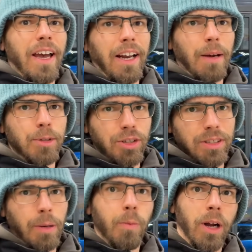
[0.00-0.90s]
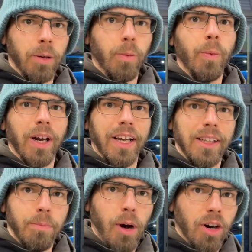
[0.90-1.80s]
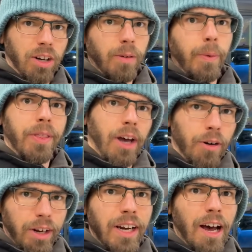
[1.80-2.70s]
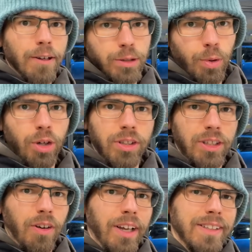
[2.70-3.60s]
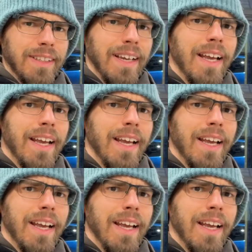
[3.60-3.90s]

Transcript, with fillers: and I'm sure someone will get a bargain with our in-house warranty on it.